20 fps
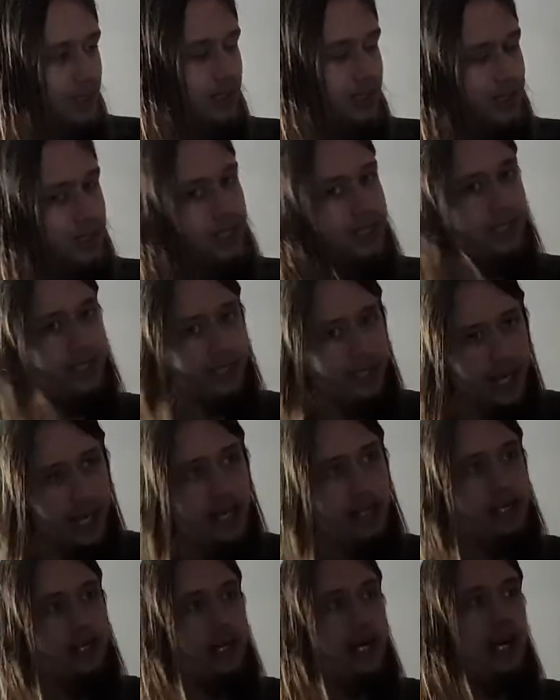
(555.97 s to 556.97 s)
Then
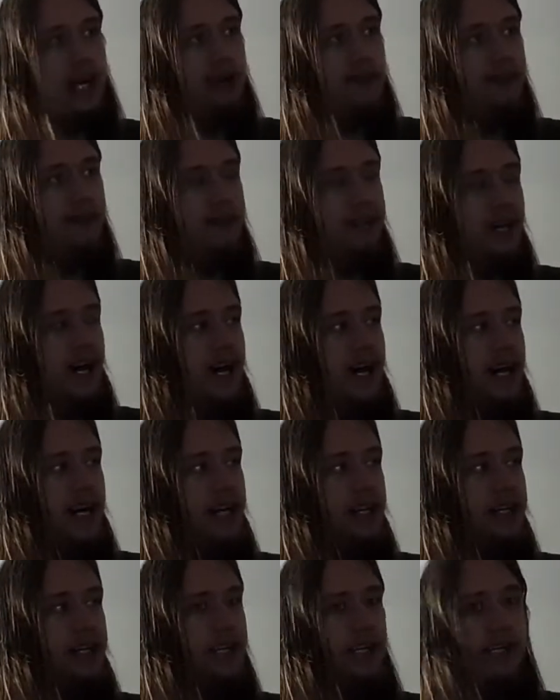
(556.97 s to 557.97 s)
again, I haven't
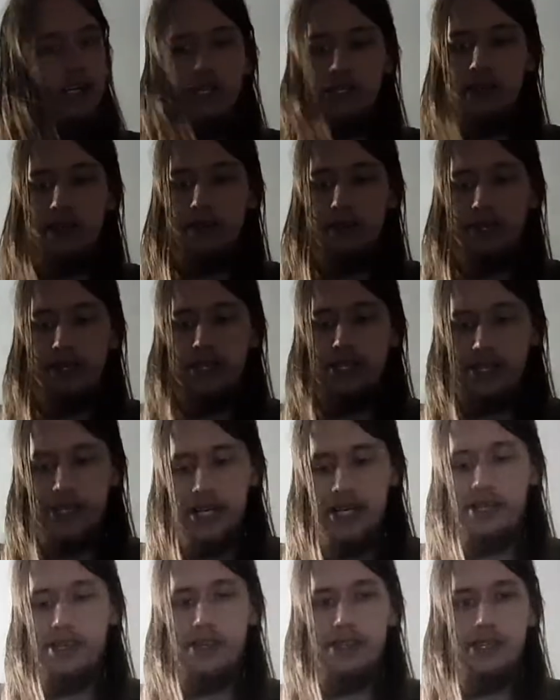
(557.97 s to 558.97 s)
had something that
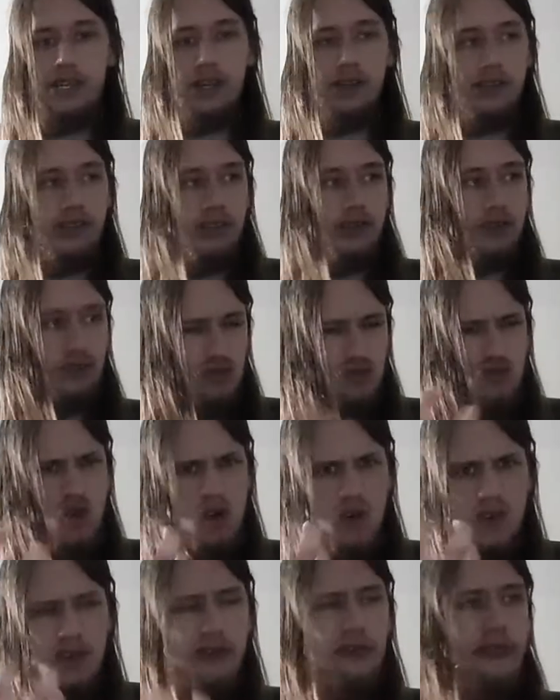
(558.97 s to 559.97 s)
says it's a
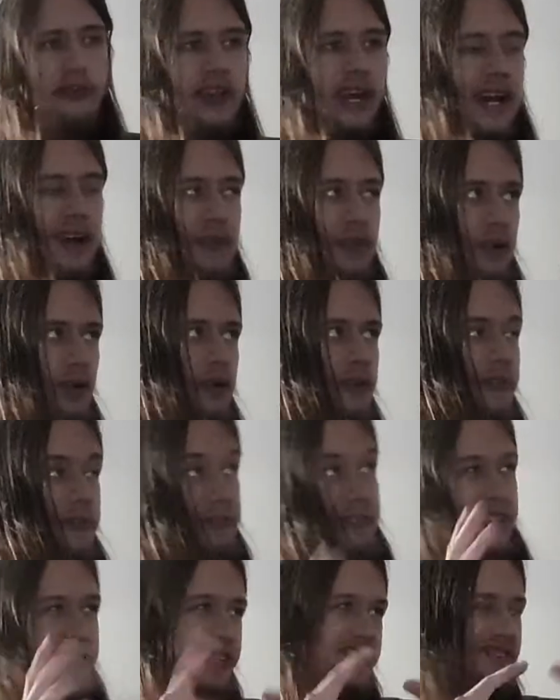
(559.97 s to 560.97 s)
strong flavor
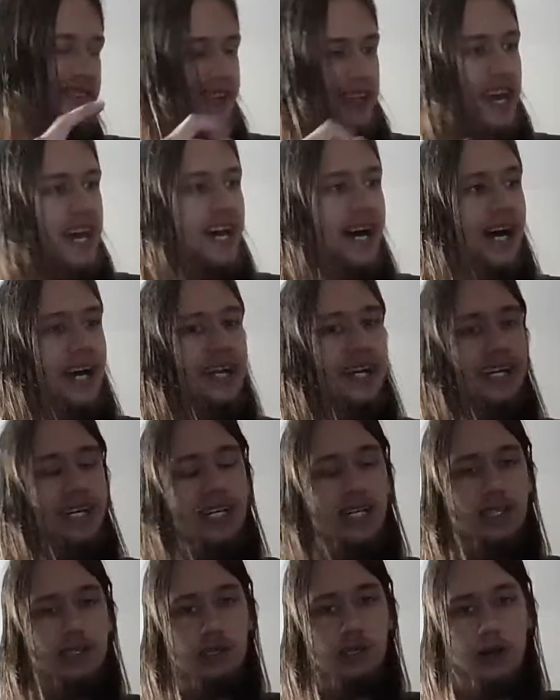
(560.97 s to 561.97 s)
of this or
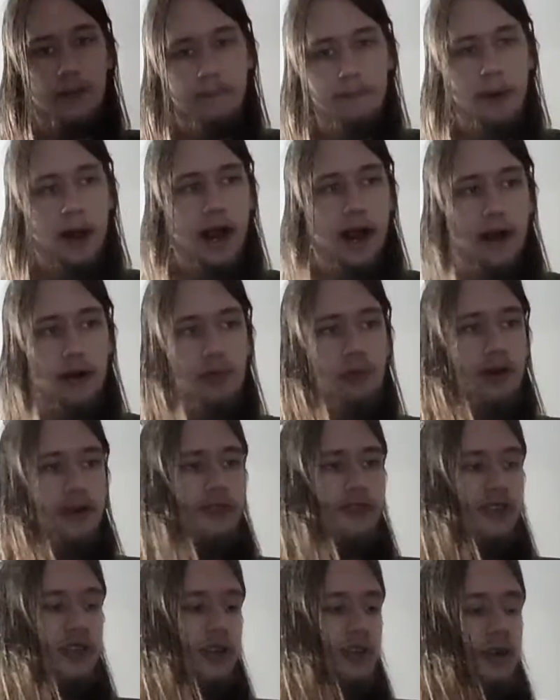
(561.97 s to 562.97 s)
that to compare
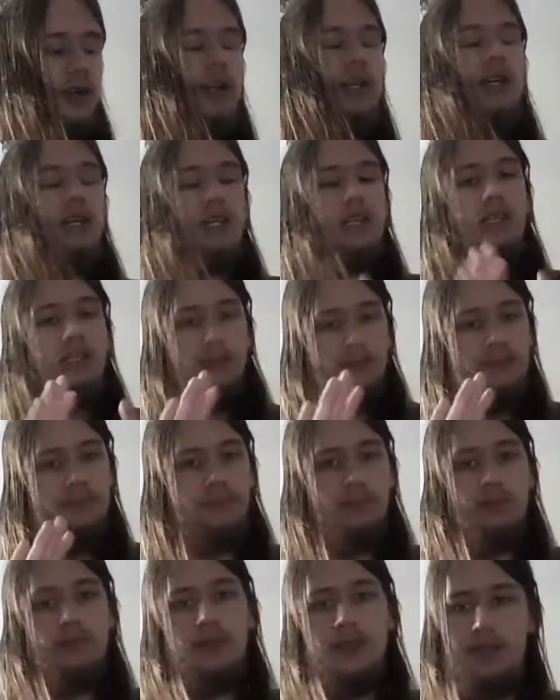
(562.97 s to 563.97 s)
with, so
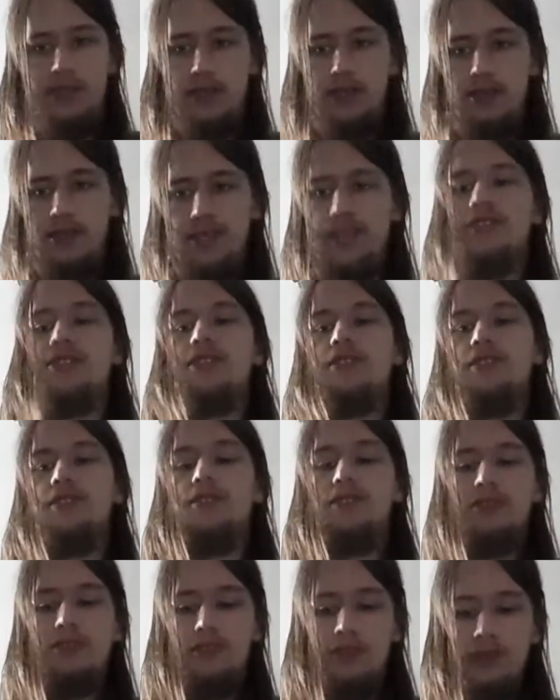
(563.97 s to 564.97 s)
this is
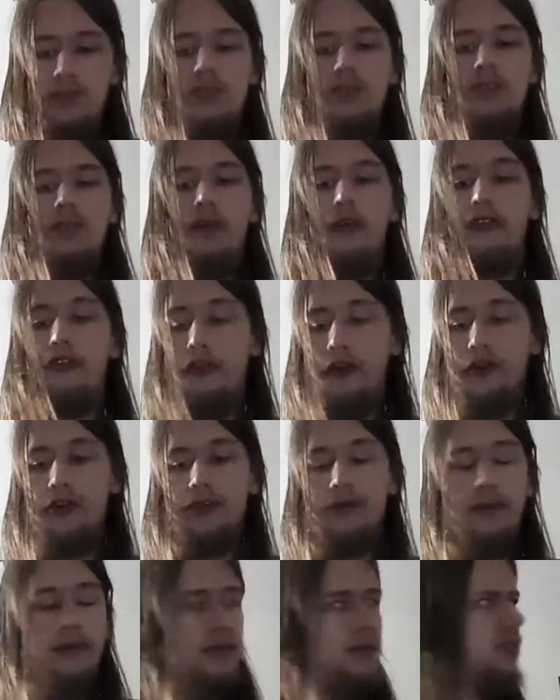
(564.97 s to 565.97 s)
the third
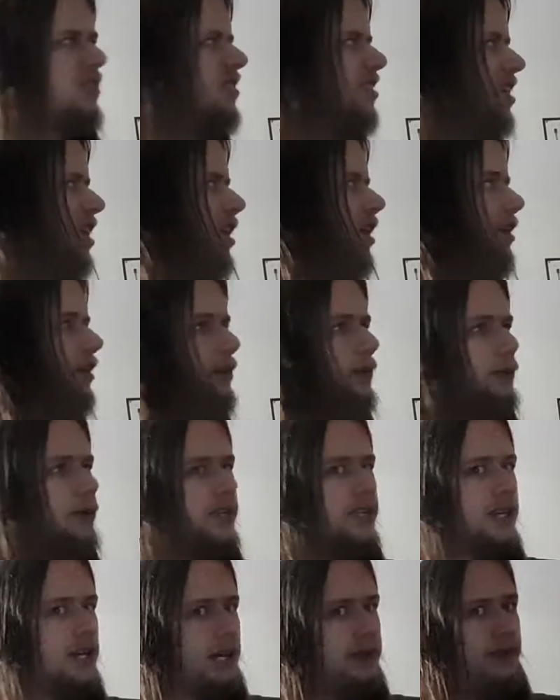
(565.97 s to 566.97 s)
kind of
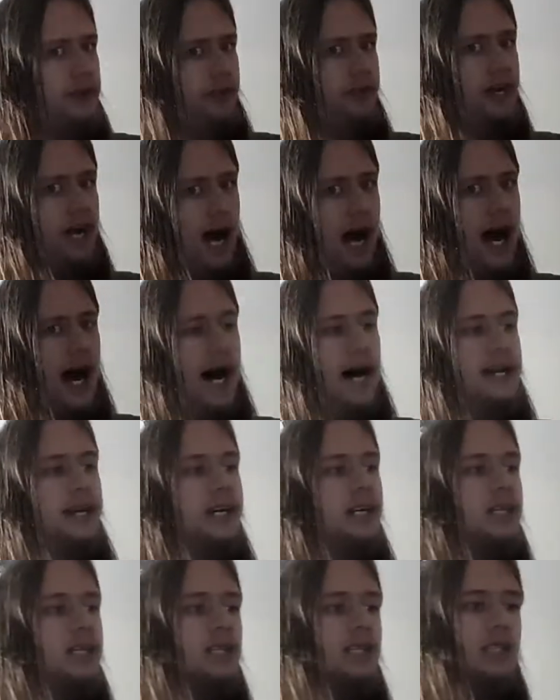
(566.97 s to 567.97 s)
whiskey I've ever had,
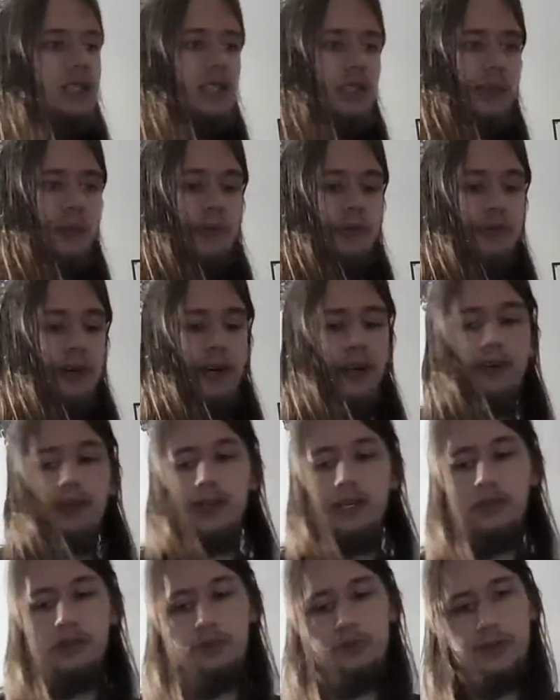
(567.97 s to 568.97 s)
to be quite
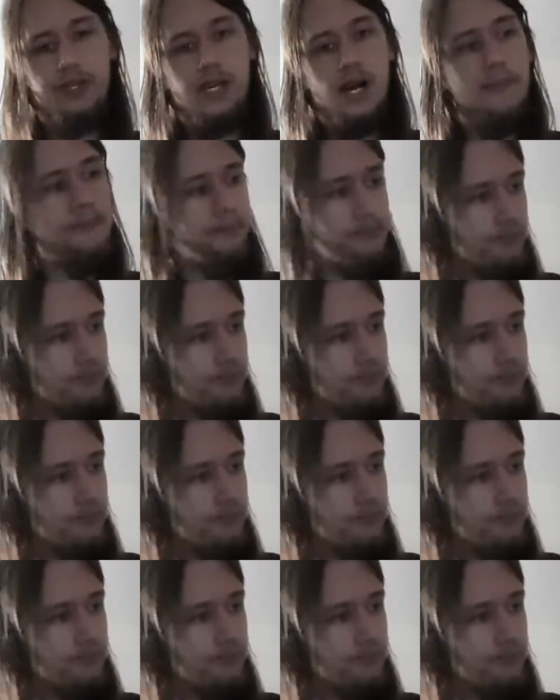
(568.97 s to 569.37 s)
honest, which up.